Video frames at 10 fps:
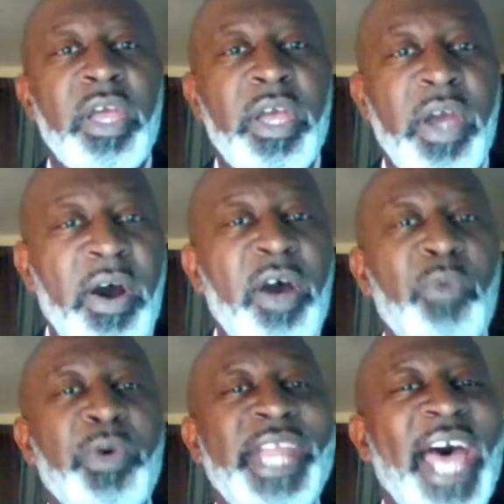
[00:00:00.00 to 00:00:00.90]

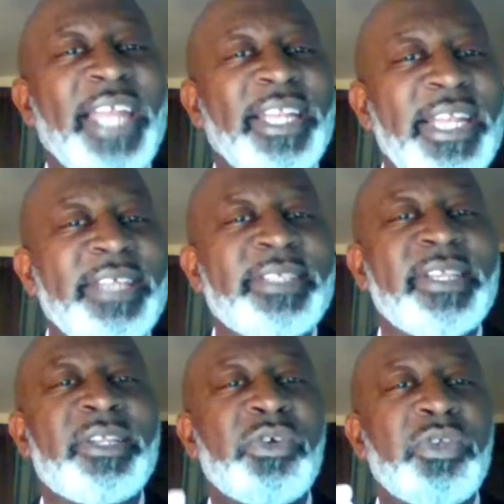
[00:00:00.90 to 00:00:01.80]
God will not
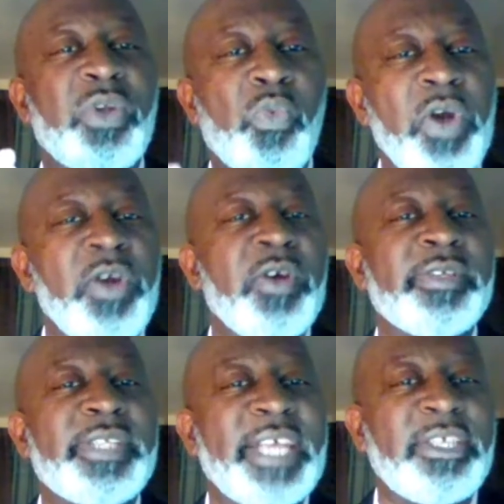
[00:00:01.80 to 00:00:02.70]
listen to the
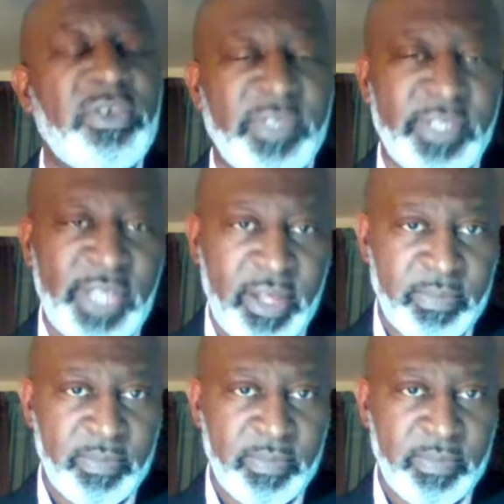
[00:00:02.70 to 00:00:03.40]
words that you say.